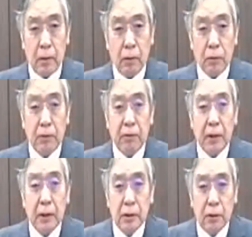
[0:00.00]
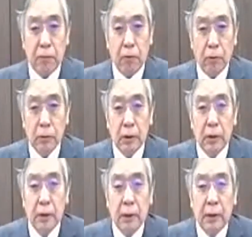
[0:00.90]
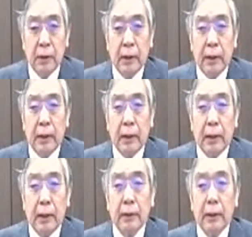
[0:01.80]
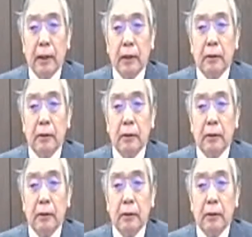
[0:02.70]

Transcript: On the financial front, at the